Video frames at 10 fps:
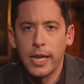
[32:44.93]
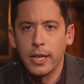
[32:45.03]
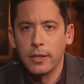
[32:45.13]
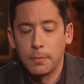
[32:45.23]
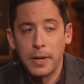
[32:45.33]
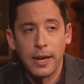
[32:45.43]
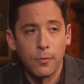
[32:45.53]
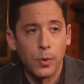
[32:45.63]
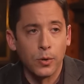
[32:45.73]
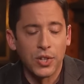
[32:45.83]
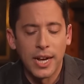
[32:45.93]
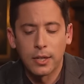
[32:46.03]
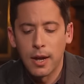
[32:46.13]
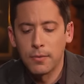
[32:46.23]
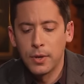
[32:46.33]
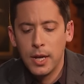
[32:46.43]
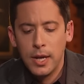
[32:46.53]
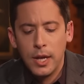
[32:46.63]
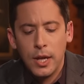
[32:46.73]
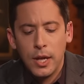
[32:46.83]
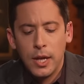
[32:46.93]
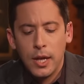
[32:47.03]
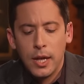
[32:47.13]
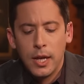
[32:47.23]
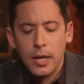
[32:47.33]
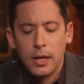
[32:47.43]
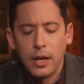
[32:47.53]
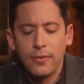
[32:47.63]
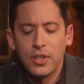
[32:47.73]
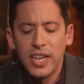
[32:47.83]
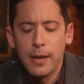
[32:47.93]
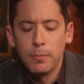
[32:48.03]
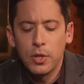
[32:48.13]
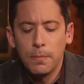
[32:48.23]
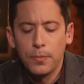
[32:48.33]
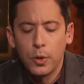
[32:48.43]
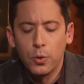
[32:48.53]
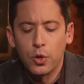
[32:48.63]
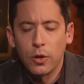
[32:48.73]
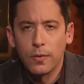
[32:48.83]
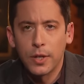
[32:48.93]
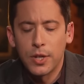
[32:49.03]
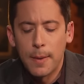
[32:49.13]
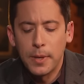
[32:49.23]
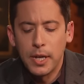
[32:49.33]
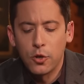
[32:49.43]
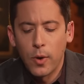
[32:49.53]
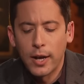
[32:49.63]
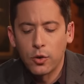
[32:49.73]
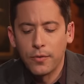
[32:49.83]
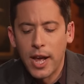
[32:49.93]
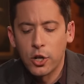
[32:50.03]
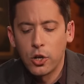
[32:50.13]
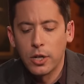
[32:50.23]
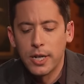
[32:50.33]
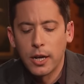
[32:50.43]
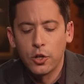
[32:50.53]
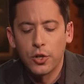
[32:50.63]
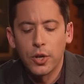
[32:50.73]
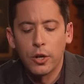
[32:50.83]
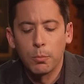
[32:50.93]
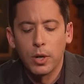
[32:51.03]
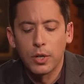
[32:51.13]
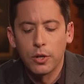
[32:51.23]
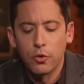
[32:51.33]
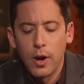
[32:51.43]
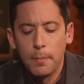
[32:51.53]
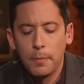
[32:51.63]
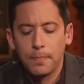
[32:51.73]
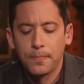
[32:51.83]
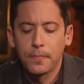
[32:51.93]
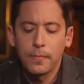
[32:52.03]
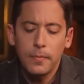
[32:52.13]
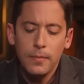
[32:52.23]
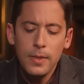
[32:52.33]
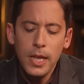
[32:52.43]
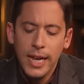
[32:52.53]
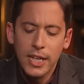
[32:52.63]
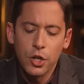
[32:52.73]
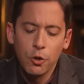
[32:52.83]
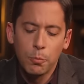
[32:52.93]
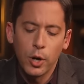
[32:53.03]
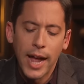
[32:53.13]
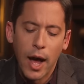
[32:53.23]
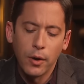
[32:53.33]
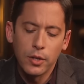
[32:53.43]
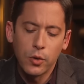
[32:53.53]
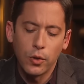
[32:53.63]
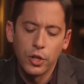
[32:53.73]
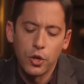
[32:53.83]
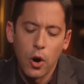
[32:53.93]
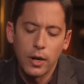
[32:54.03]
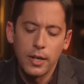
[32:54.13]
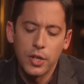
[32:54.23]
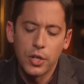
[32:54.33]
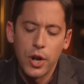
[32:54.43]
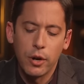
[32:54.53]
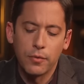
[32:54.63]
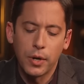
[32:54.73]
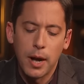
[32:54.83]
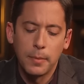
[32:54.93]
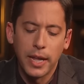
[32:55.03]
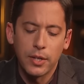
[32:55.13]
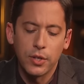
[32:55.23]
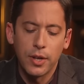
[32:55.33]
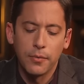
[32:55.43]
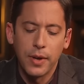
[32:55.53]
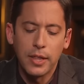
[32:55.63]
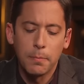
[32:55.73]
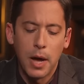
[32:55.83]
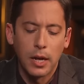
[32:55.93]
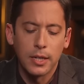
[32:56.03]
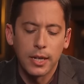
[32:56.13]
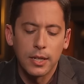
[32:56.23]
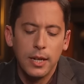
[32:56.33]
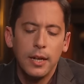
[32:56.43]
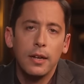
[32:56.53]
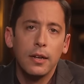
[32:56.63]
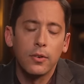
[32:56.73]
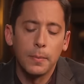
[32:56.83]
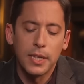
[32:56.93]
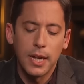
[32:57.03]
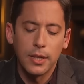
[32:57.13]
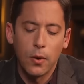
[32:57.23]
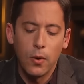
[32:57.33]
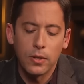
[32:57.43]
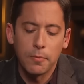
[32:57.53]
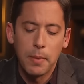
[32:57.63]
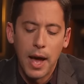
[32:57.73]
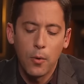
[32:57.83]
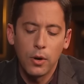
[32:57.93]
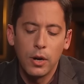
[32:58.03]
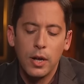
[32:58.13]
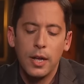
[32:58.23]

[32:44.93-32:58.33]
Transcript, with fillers: is, speaking of weird sex stuff, Cliff Sims, who served as Deputy Director of National Intelligence under President Trump. He has a new book out. It's called The Darkness Has Not Overcome Lessons on Faith and Politics from Inside the Halls of Power.